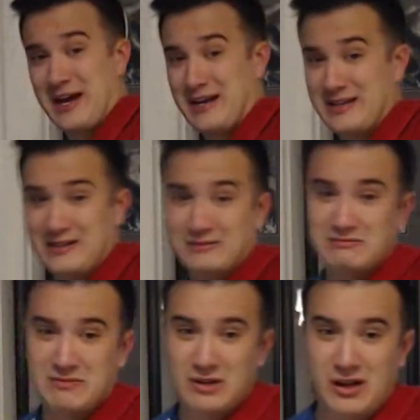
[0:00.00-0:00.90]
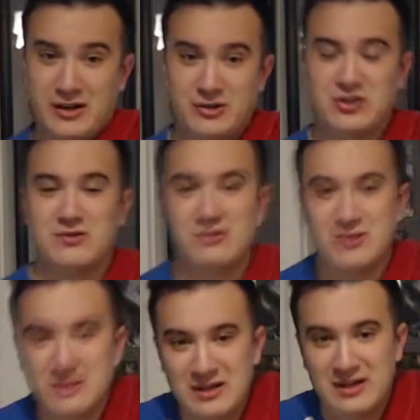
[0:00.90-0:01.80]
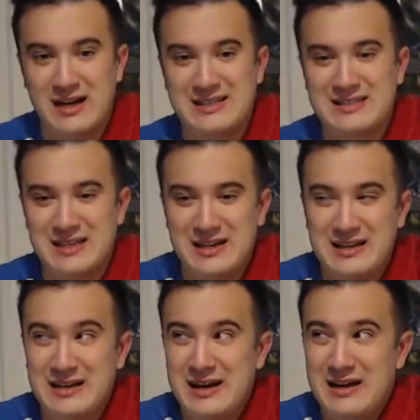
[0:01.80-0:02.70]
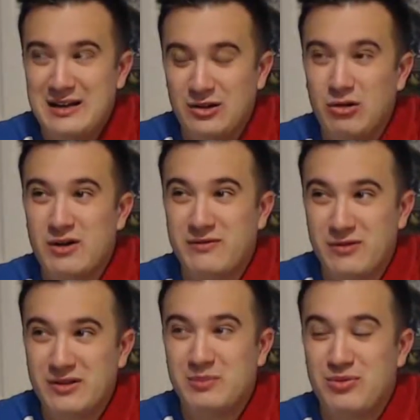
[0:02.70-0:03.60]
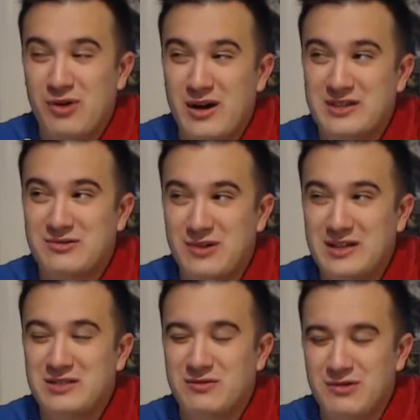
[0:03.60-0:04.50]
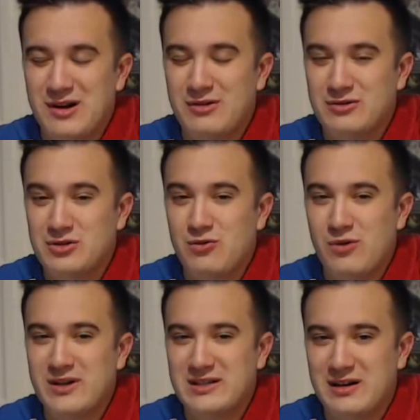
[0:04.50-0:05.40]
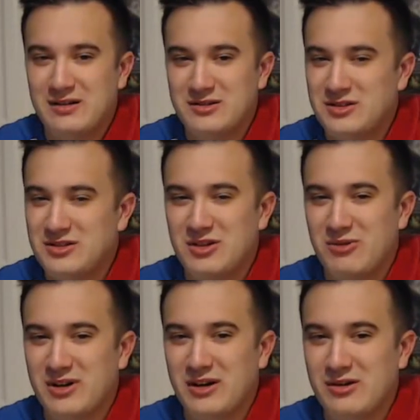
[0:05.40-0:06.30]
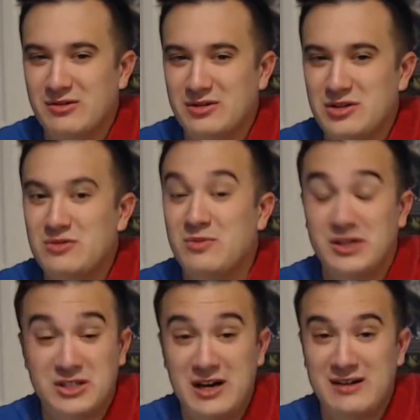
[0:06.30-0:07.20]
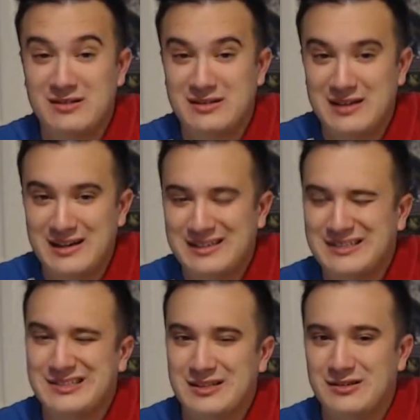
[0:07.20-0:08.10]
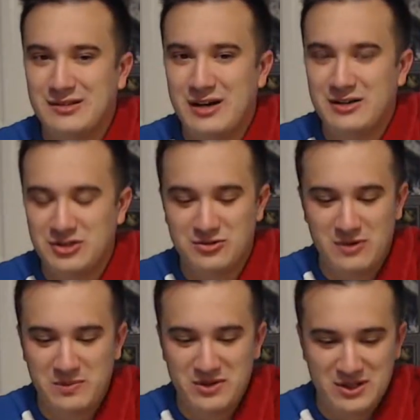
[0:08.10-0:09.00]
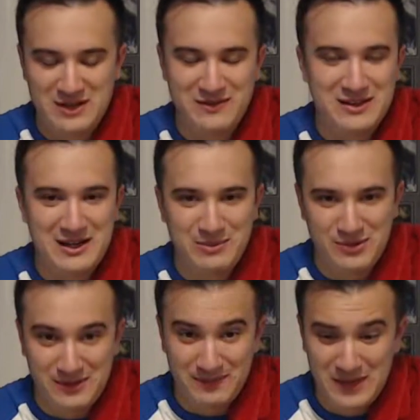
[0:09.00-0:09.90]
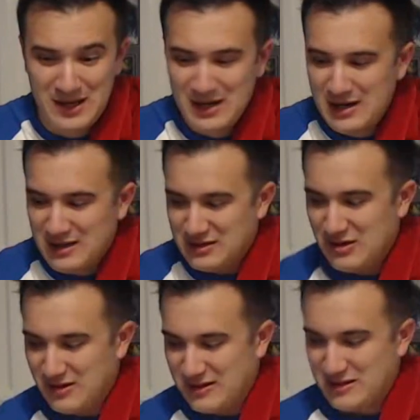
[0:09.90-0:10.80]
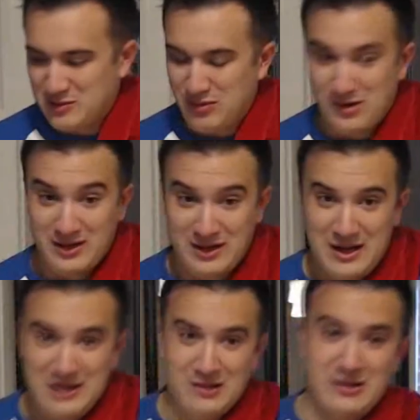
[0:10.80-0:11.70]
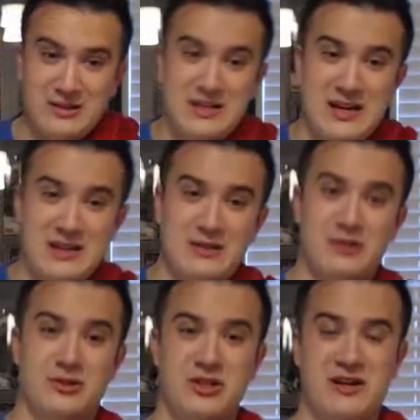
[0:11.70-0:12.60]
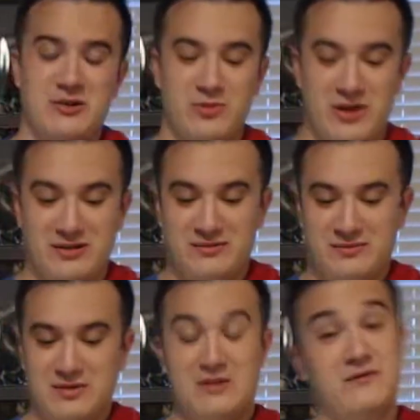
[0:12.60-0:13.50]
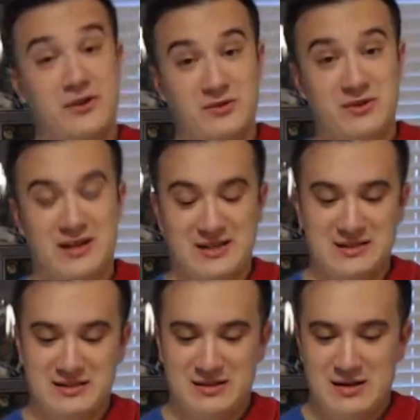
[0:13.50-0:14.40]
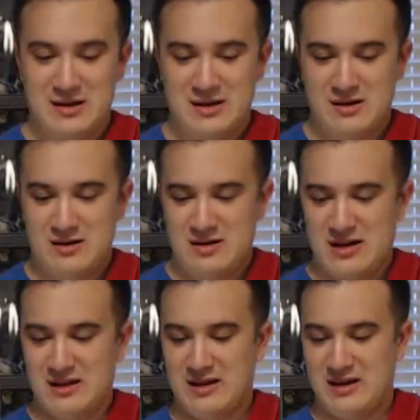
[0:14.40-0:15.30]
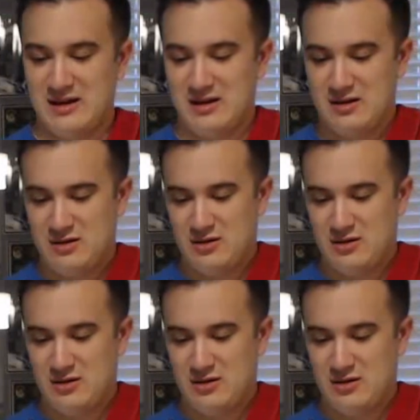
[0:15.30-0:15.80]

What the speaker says: any liquor store. I'd say look for the price range of around $20. You don't want to go too much higher than that because then they're kind of just ripping you off at that point. So at this point, you're going to take your shaker bottle filled with ice and then